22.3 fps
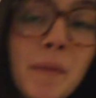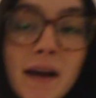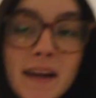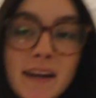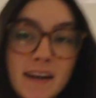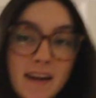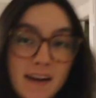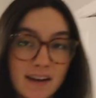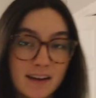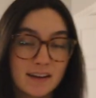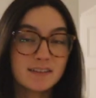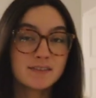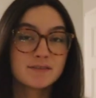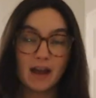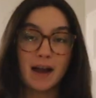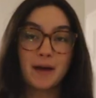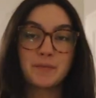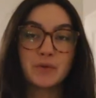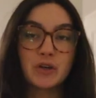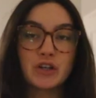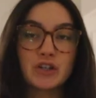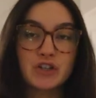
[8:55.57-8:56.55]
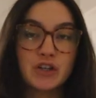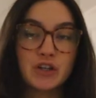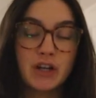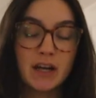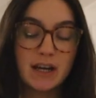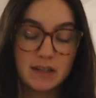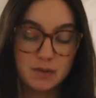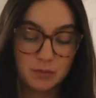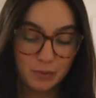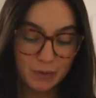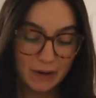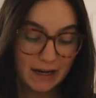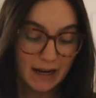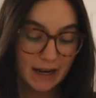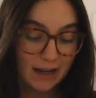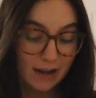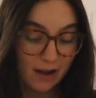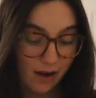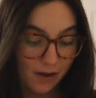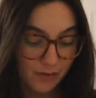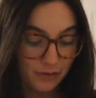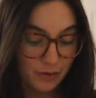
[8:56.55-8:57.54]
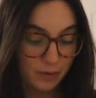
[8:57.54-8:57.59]
mind her. I'm gonna show you guys what I
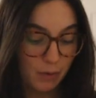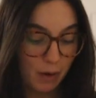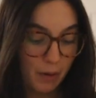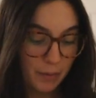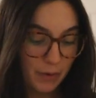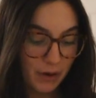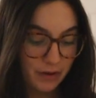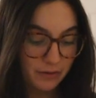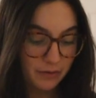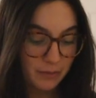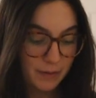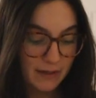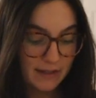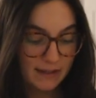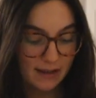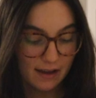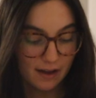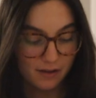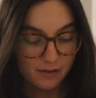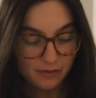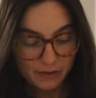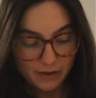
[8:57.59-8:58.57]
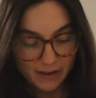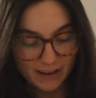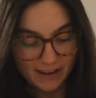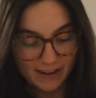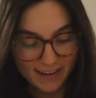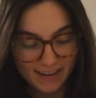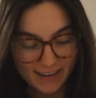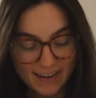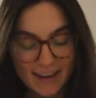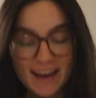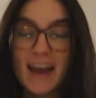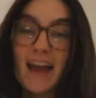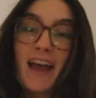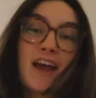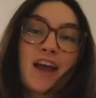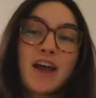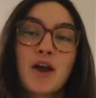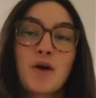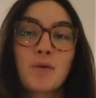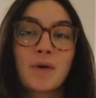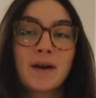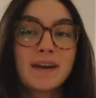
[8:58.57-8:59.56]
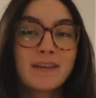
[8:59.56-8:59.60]
got for Walmart for
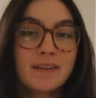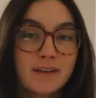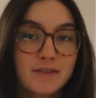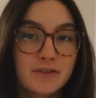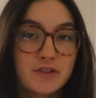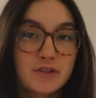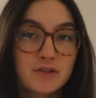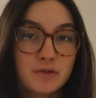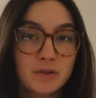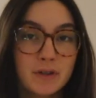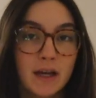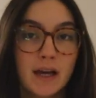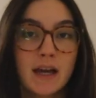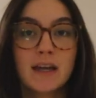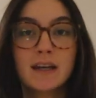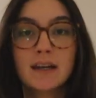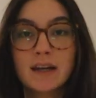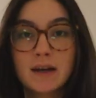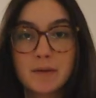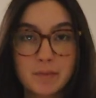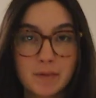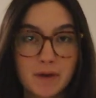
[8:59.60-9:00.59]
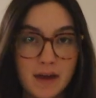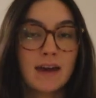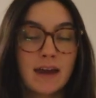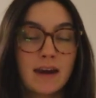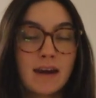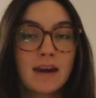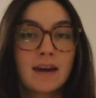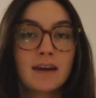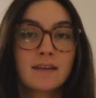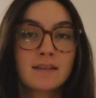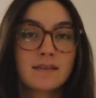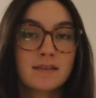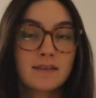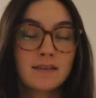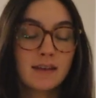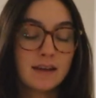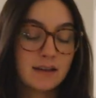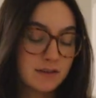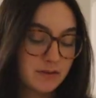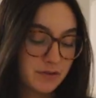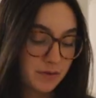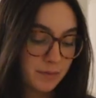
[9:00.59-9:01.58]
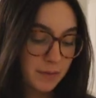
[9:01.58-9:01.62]
myself. Went in there for Julia, I ended up getting
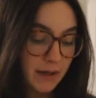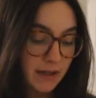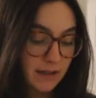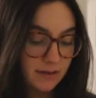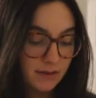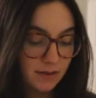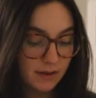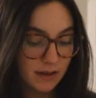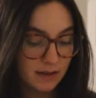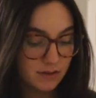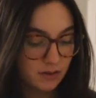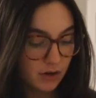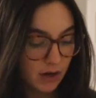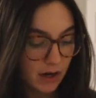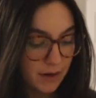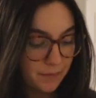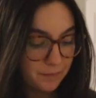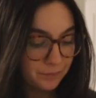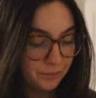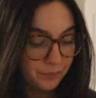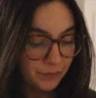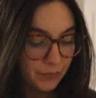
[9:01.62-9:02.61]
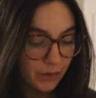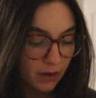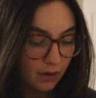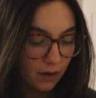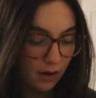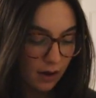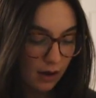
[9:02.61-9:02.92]
things for me, so that's great.